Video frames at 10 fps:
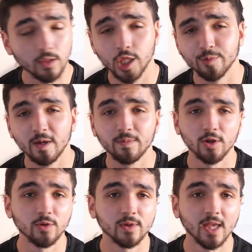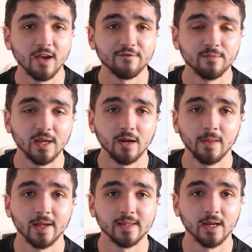The people who were there for me on
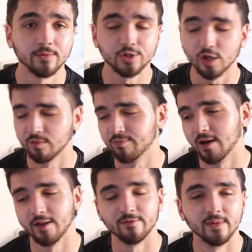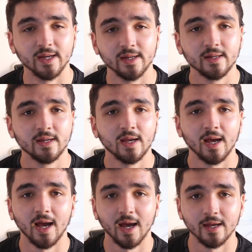that day were super proud of me,
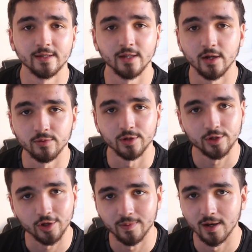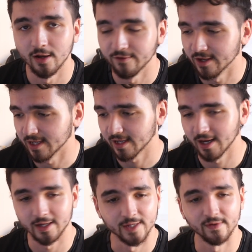and you know, it was a super loving
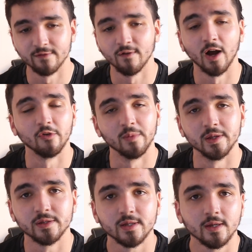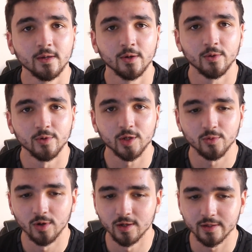kind of environment,
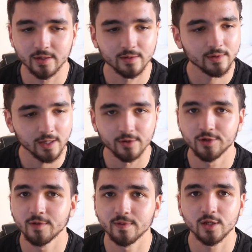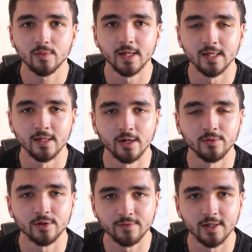which was, you know, super sweet. You know, it
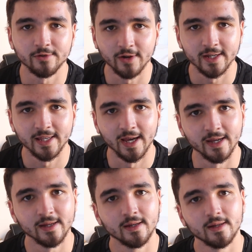was a really great day.